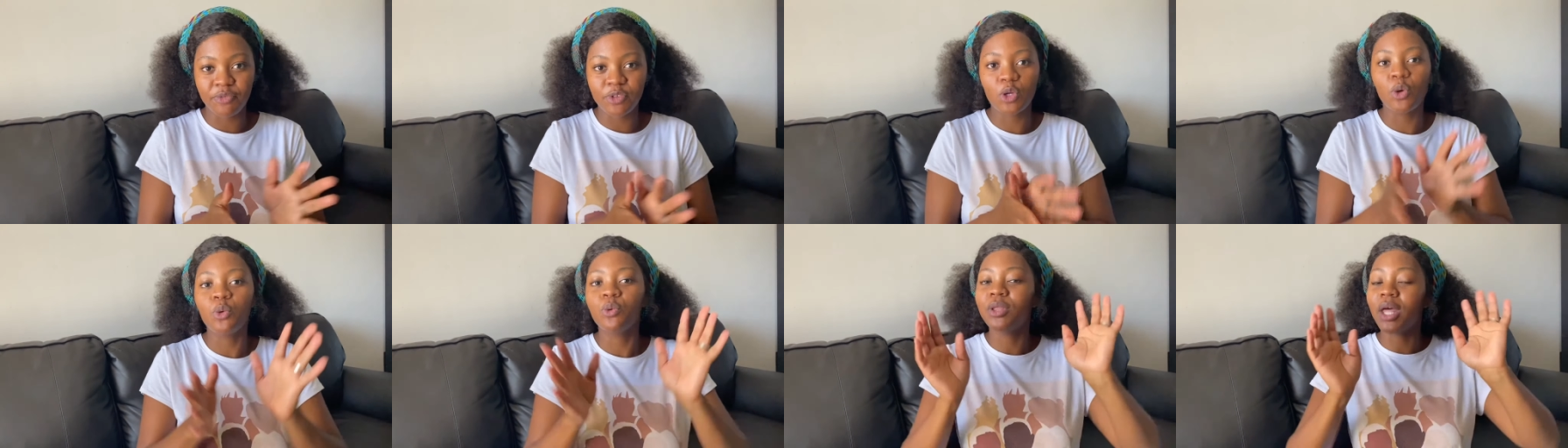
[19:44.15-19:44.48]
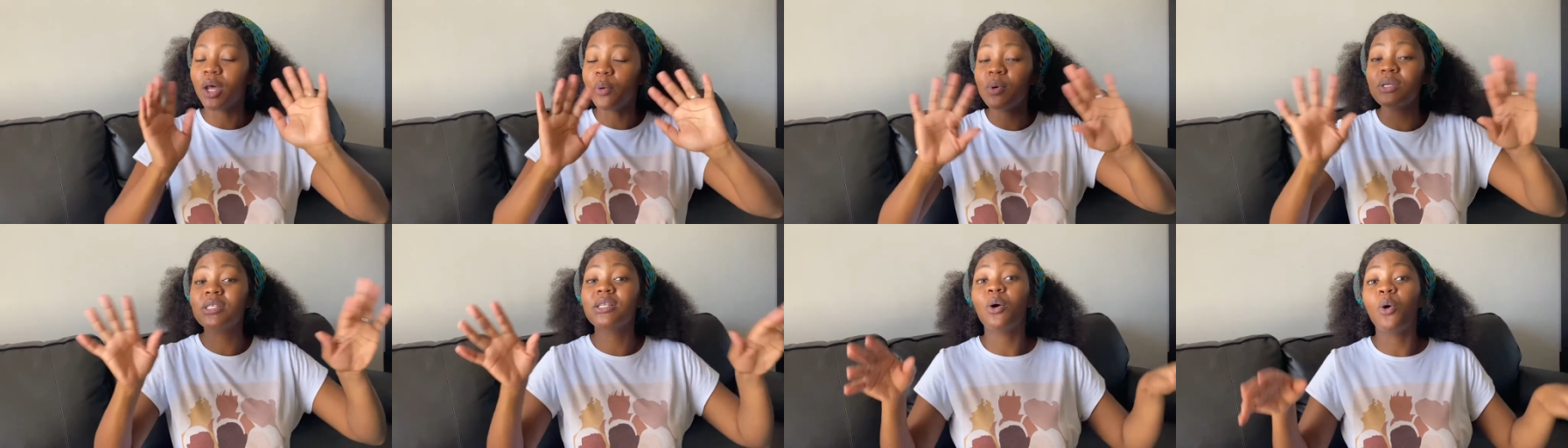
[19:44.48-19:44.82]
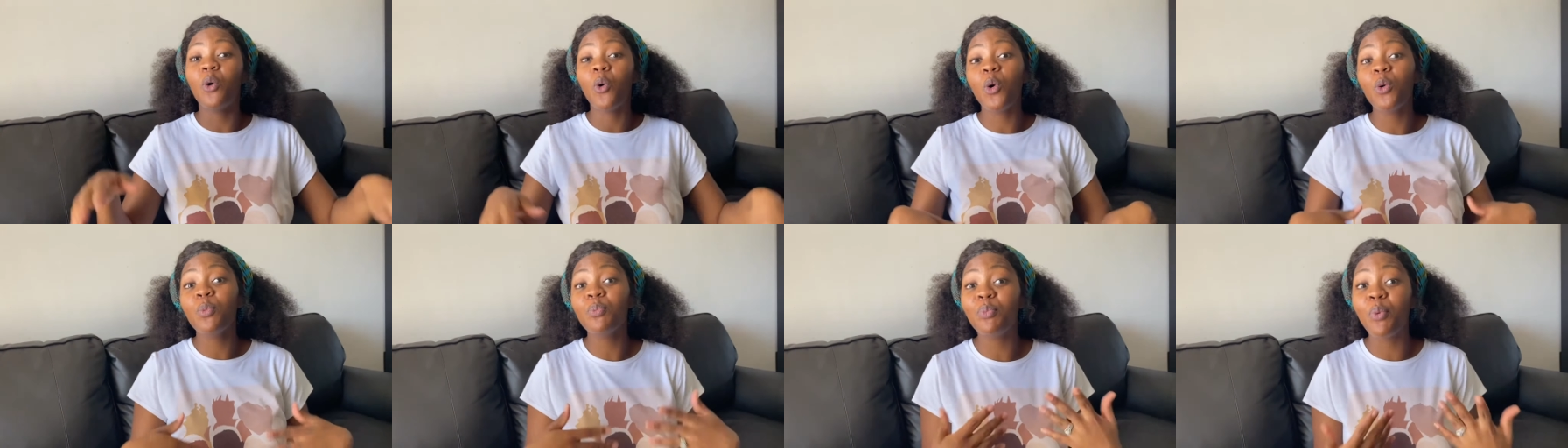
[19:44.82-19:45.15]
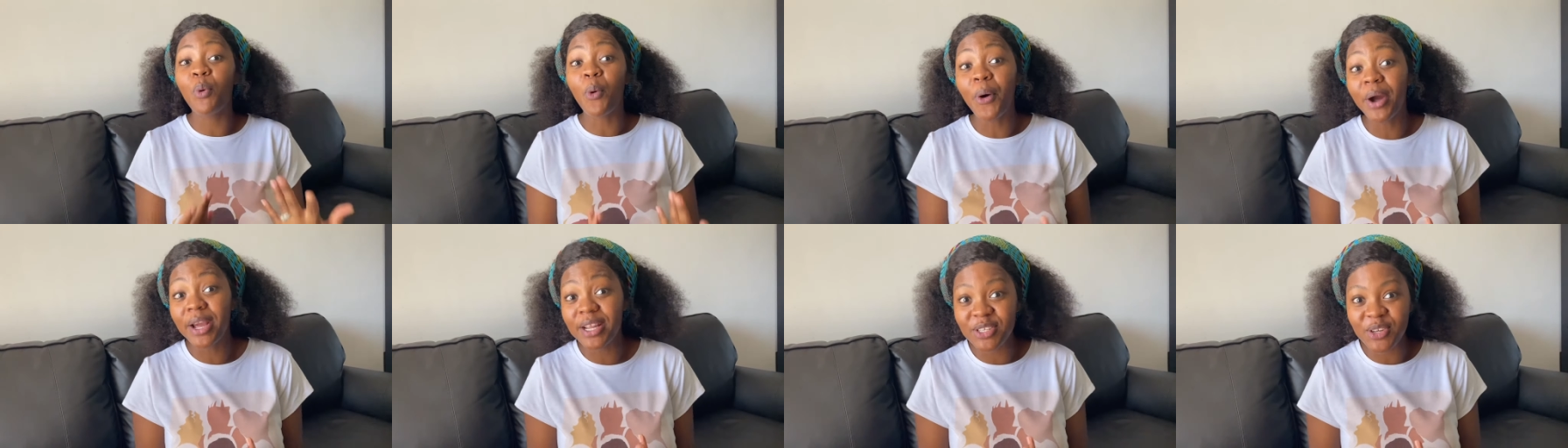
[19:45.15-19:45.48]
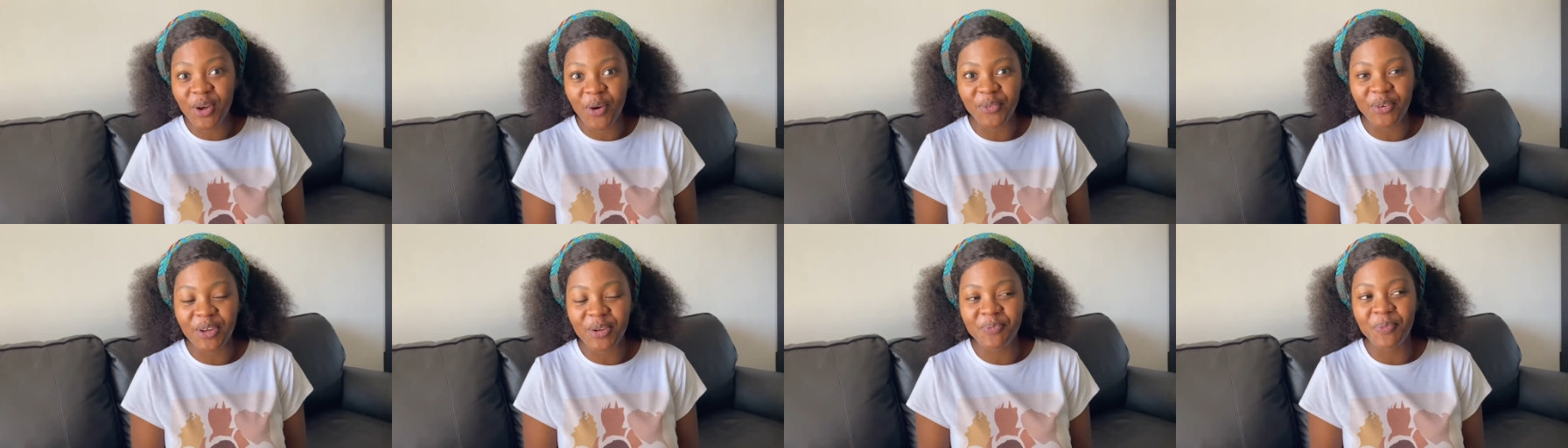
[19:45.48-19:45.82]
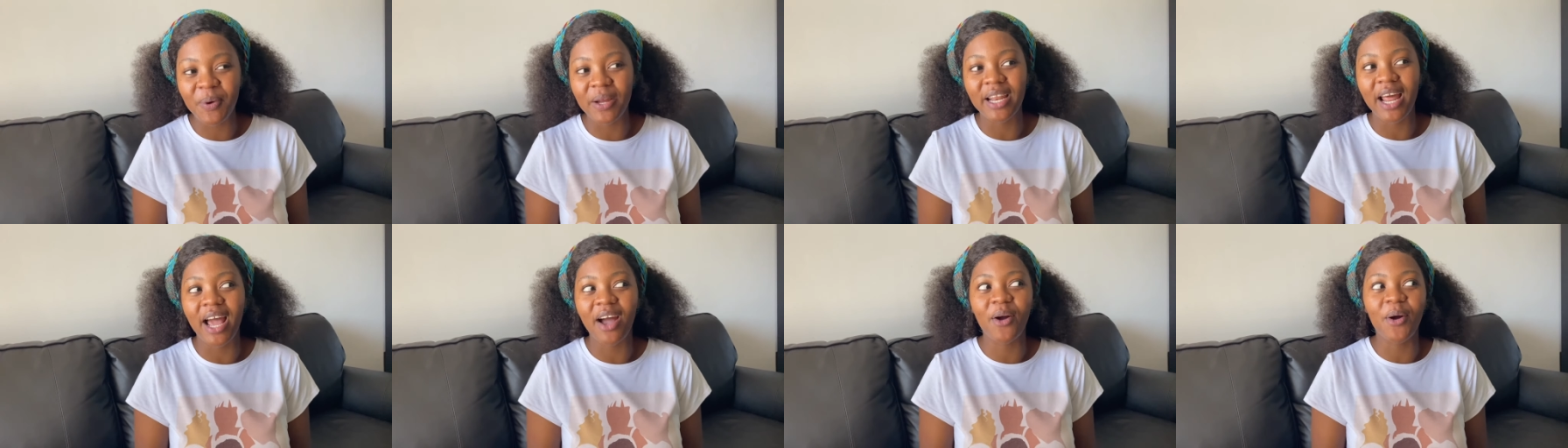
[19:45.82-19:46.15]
So that was the whole point of it, but I